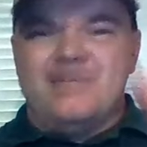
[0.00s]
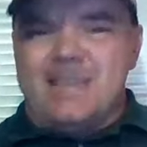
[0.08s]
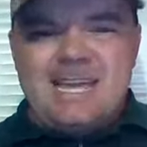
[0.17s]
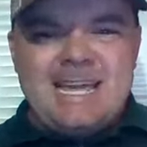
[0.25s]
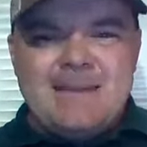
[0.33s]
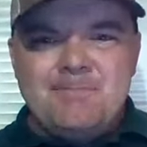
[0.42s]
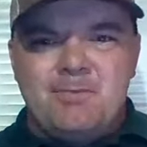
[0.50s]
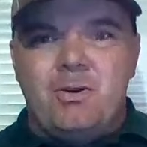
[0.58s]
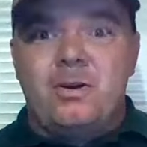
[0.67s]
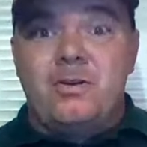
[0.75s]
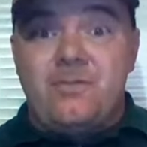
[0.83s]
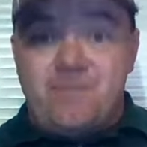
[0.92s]
they can get
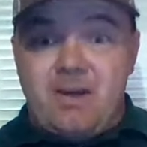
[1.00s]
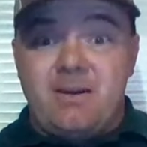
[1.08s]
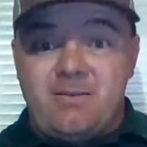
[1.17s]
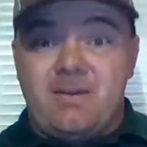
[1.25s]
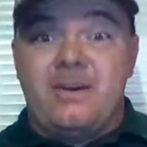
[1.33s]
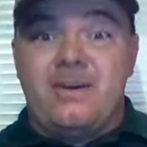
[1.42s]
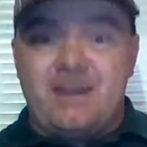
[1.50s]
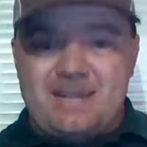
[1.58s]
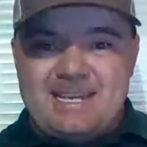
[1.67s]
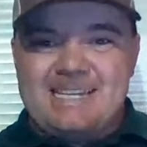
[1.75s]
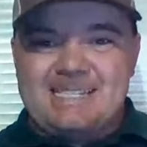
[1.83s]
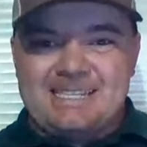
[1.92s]
bored very very
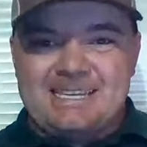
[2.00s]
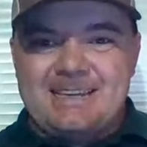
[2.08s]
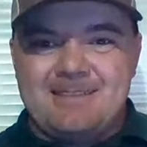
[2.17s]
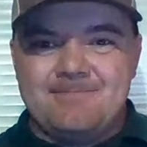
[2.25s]
easily.